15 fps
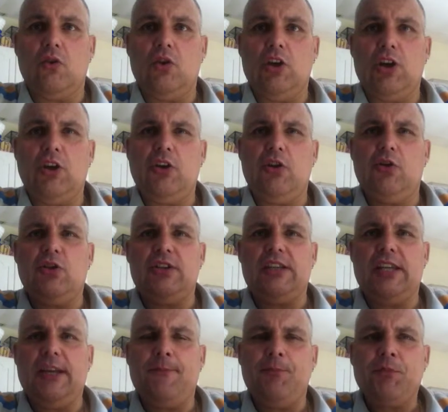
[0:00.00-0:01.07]
you know, you can
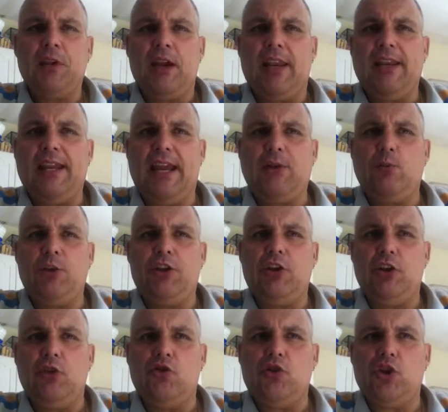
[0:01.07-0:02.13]
see, and again with
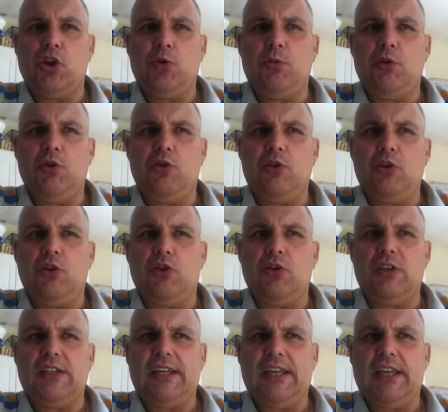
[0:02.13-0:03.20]
YouTube, you
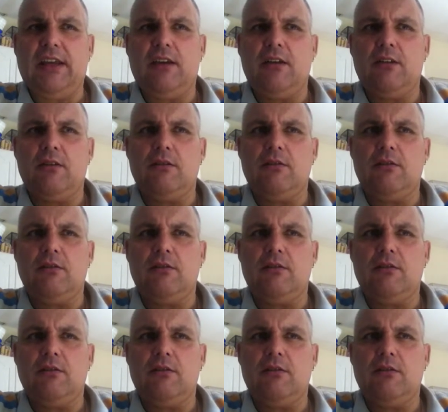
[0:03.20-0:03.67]
can see